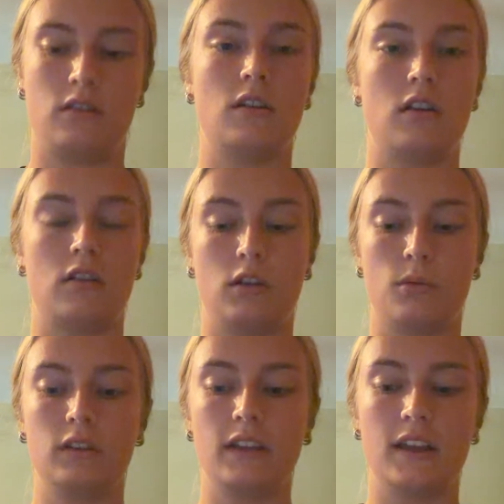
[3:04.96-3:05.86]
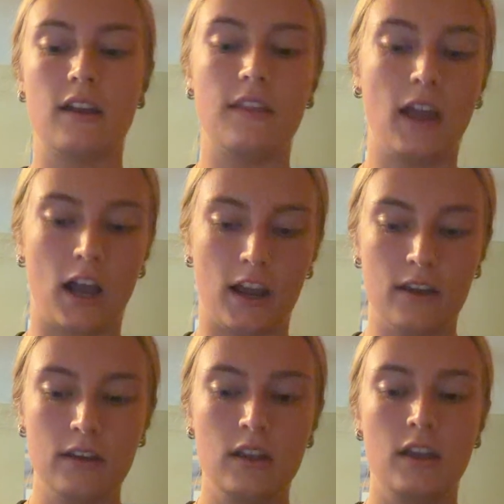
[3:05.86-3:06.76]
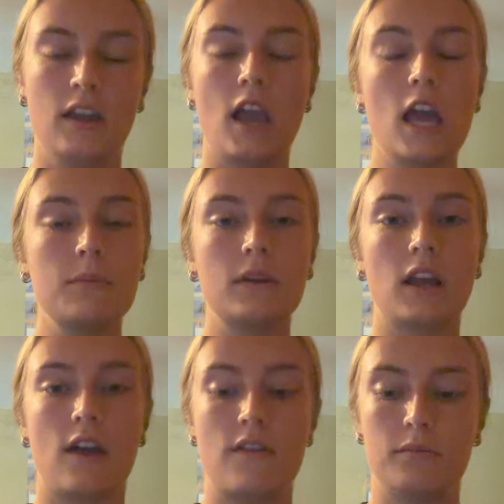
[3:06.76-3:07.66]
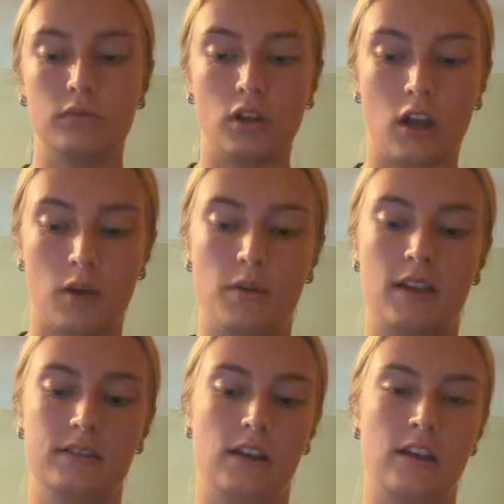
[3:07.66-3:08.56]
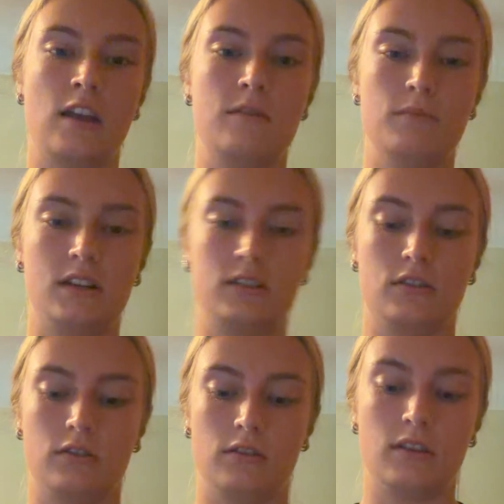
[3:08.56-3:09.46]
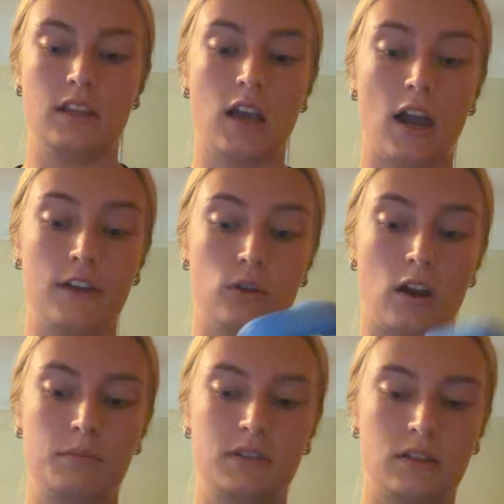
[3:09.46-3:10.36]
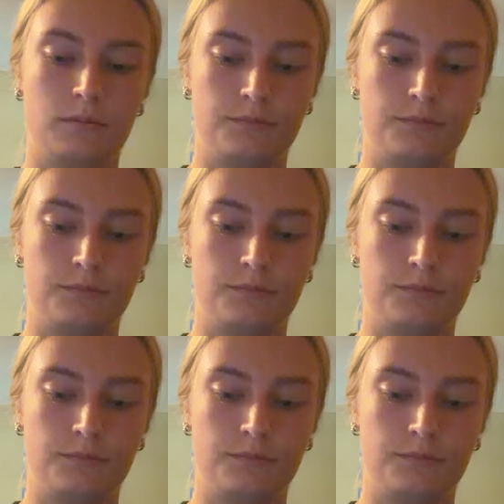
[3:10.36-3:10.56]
the lower lid and the eye. And I'm going to have him look up as I administer the eye drops.